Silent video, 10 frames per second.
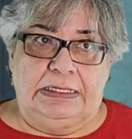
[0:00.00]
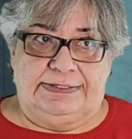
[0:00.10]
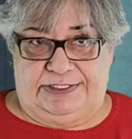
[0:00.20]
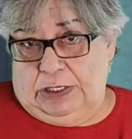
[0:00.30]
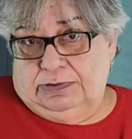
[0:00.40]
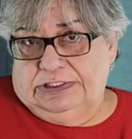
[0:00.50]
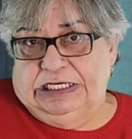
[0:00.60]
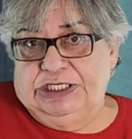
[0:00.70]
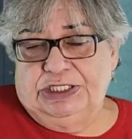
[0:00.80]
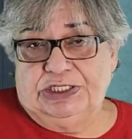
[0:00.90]
So
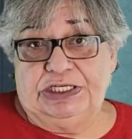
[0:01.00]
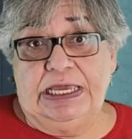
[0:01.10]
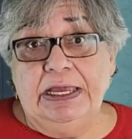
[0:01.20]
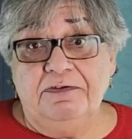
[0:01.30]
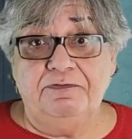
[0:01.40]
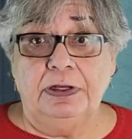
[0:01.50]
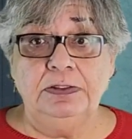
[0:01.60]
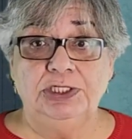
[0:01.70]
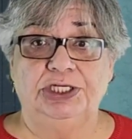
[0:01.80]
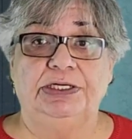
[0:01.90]
teachers here
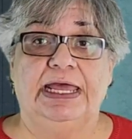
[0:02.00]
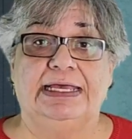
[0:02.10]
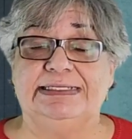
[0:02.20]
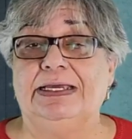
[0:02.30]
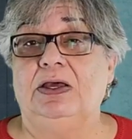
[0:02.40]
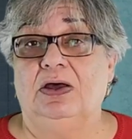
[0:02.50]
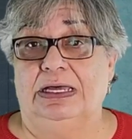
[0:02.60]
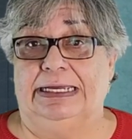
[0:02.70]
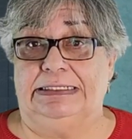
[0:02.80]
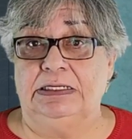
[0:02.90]
function as a
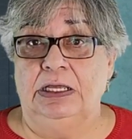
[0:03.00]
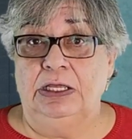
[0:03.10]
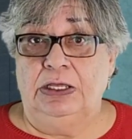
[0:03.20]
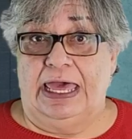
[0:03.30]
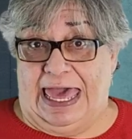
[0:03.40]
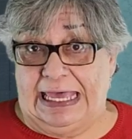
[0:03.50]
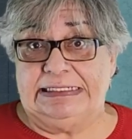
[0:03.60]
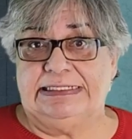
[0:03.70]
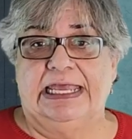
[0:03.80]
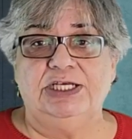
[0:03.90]
guide
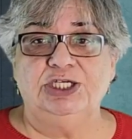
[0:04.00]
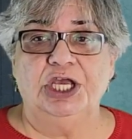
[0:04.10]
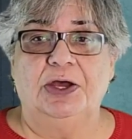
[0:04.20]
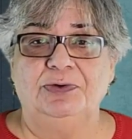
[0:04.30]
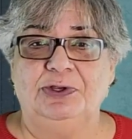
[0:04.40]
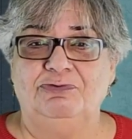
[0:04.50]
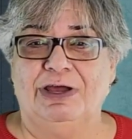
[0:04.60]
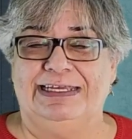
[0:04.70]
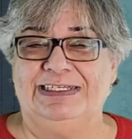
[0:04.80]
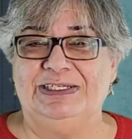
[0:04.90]
As they show the
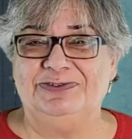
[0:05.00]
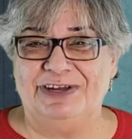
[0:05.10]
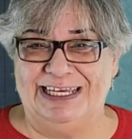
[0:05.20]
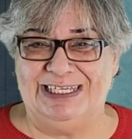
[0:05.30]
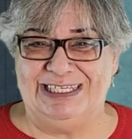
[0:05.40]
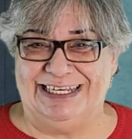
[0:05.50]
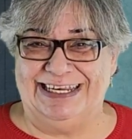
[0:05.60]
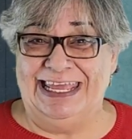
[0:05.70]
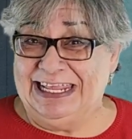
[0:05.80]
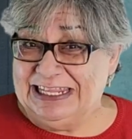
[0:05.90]
right
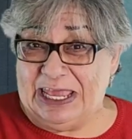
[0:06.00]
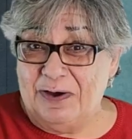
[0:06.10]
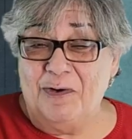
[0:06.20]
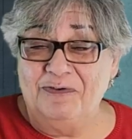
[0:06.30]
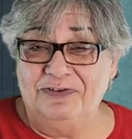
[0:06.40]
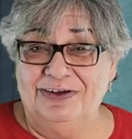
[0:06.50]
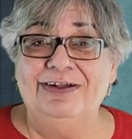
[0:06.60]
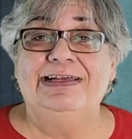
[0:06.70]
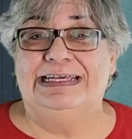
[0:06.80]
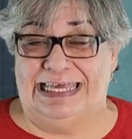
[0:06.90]
direction, they offer
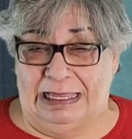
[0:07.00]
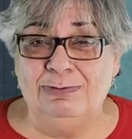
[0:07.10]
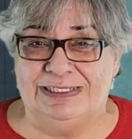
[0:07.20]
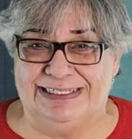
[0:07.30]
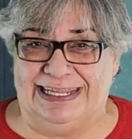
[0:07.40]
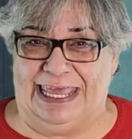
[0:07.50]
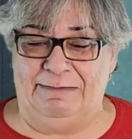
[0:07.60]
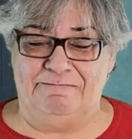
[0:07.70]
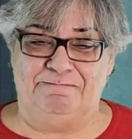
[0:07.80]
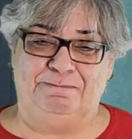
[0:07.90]
counseling.
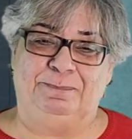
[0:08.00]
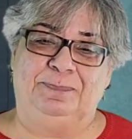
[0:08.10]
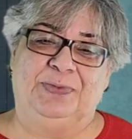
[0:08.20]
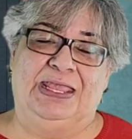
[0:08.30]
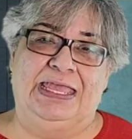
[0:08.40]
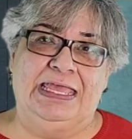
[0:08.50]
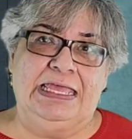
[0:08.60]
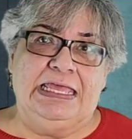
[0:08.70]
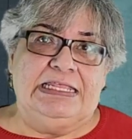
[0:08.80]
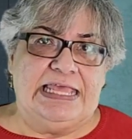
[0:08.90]

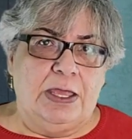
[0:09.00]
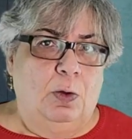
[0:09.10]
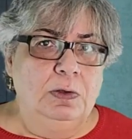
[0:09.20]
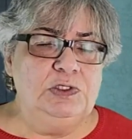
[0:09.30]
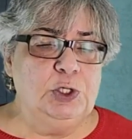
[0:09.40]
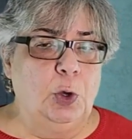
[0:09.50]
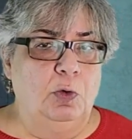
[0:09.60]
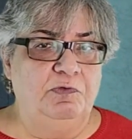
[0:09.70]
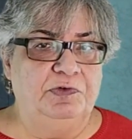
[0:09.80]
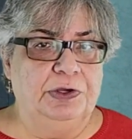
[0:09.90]
They also
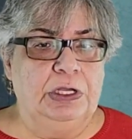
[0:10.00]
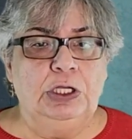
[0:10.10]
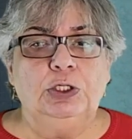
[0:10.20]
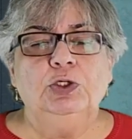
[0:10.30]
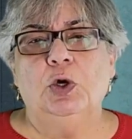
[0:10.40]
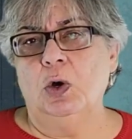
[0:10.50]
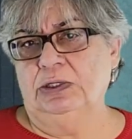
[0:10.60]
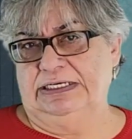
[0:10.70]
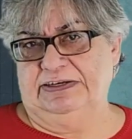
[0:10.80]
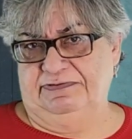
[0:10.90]
offer
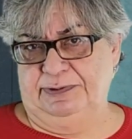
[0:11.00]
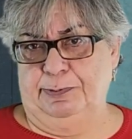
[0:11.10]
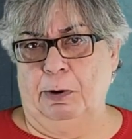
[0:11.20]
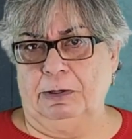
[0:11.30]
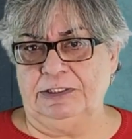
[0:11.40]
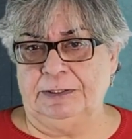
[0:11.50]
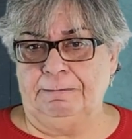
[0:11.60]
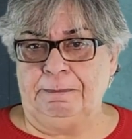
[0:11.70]
cognitive support.